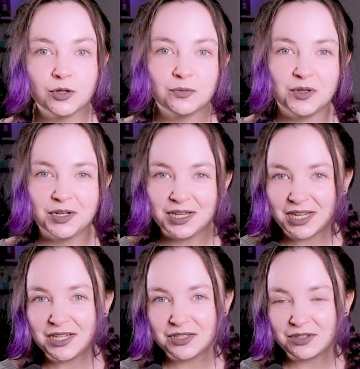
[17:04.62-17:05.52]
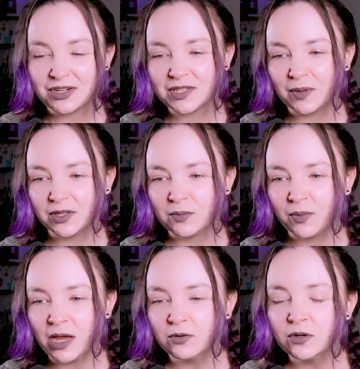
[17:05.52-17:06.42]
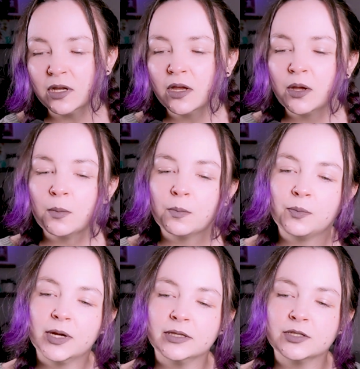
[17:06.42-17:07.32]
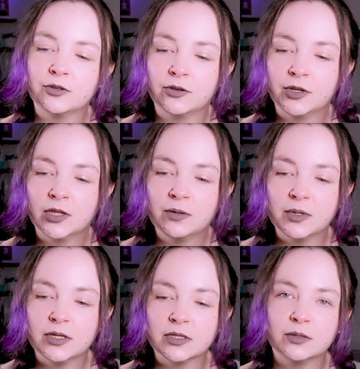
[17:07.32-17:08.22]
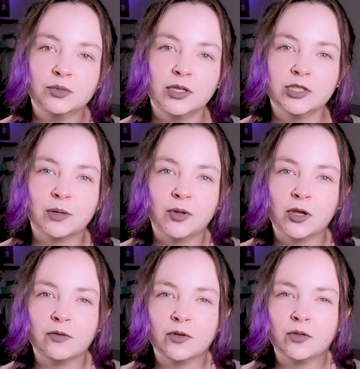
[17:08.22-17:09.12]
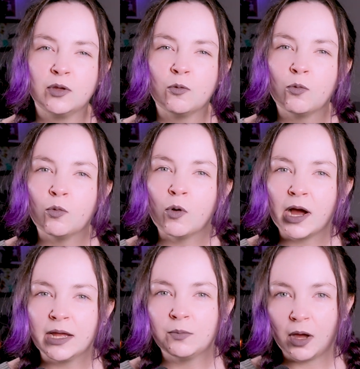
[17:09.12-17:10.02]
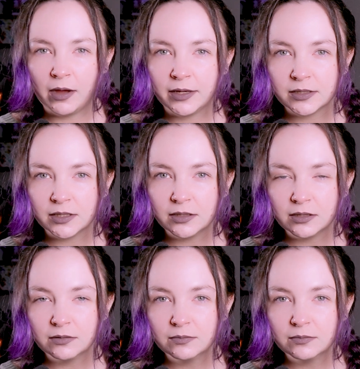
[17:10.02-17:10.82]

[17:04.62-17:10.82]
communicate stories about the Bible, but this curriculum is completely jumping over the why behind it.